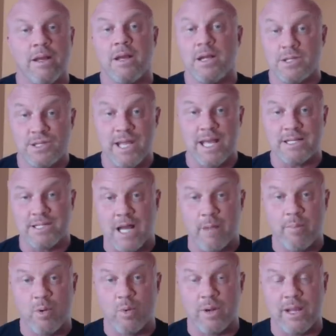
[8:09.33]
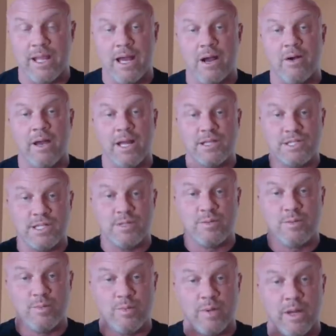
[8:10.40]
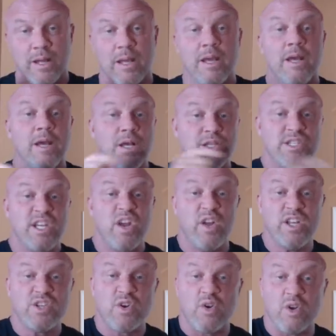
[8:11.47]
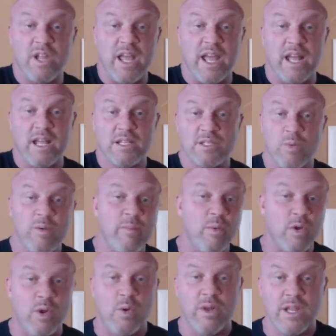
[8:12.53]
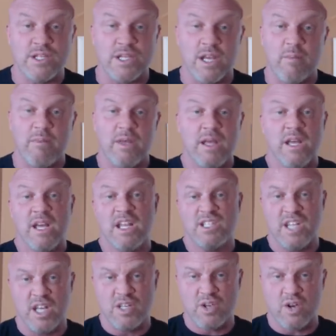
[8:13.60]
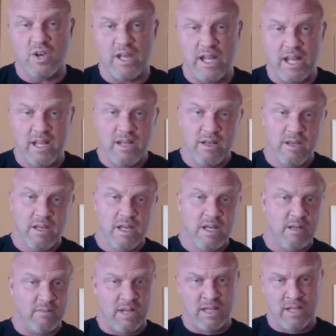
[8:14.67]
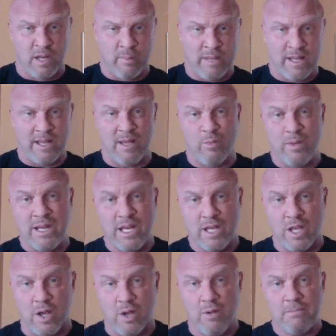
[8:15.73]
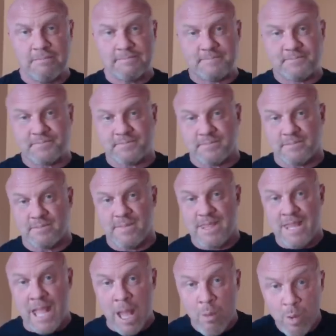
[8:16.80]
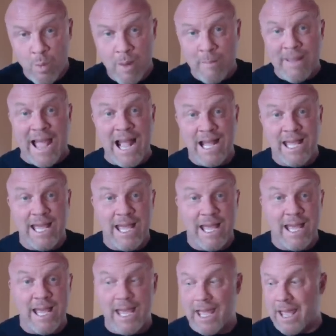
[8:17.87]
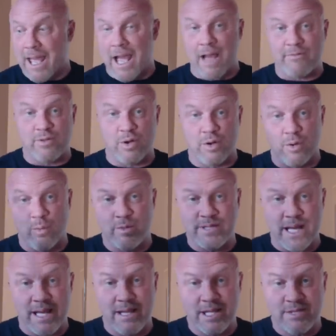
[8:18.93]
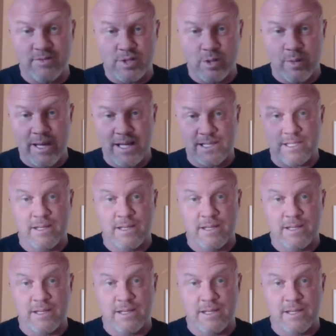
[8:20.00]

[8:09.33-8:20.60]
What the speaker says: She has not been working out, and she injured her leg. So we were going to the gym. She injured her leg a little bit, and we didn't go. And we went back after taking this for 2 weeks.